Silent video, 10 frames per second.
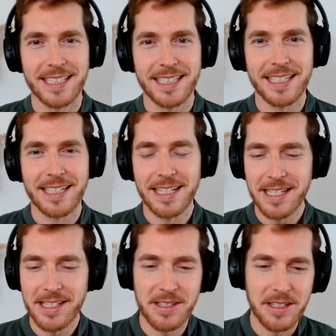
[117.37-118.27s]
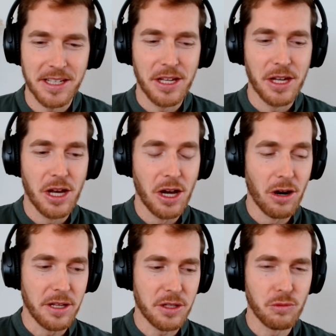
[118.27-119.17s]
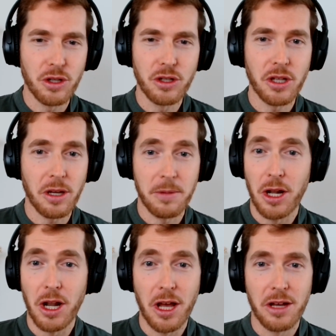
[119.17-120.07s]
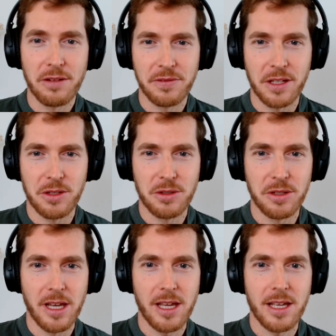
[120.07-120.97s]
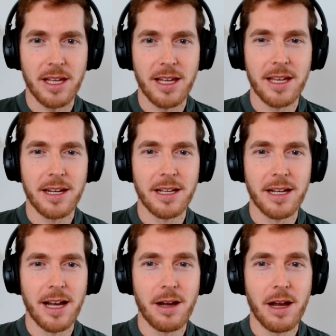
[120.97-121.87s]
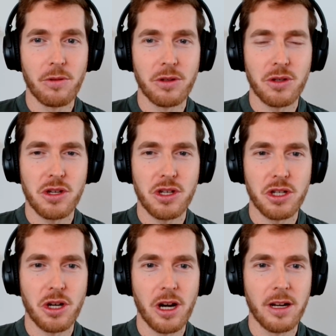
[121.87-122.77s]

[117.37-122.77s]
Nice. All right, so we're going to talk about a lot of things today, and I wanted to start